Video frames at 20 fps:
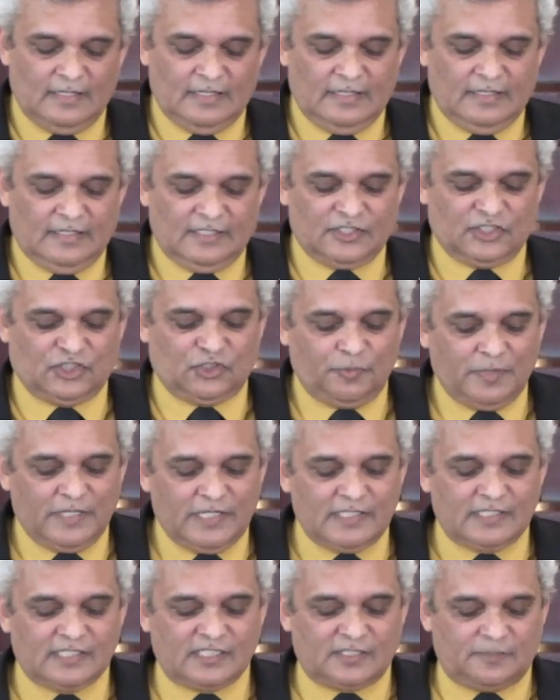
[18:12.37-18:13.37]

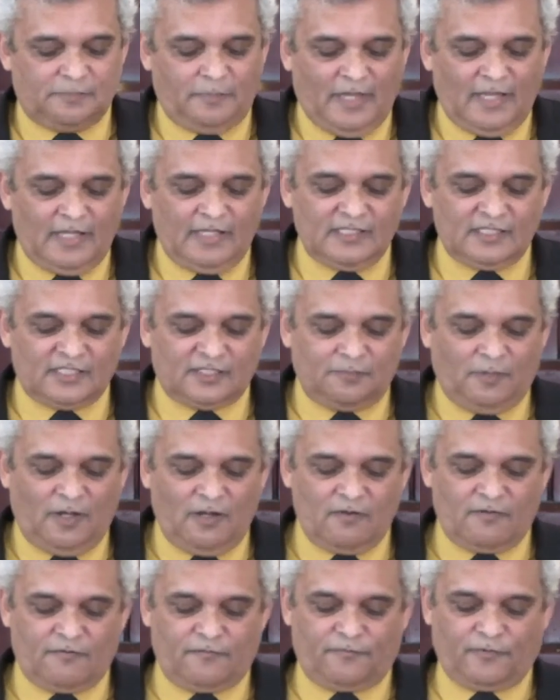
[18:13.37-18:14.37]
Sweet smelling
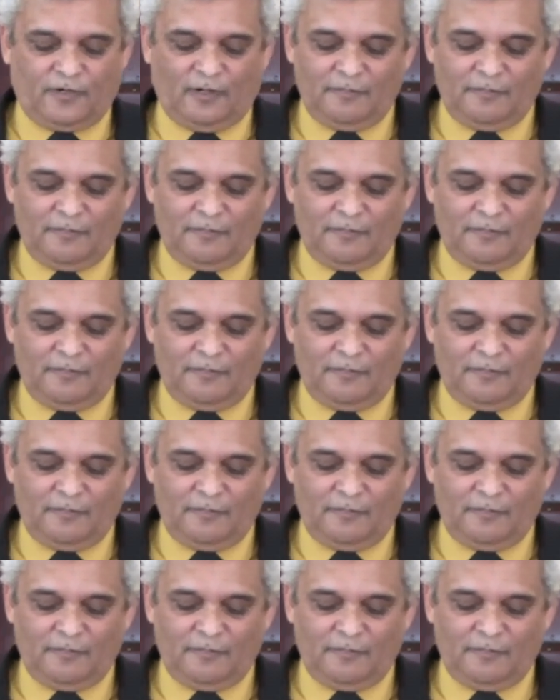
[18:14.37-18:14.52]
smoke from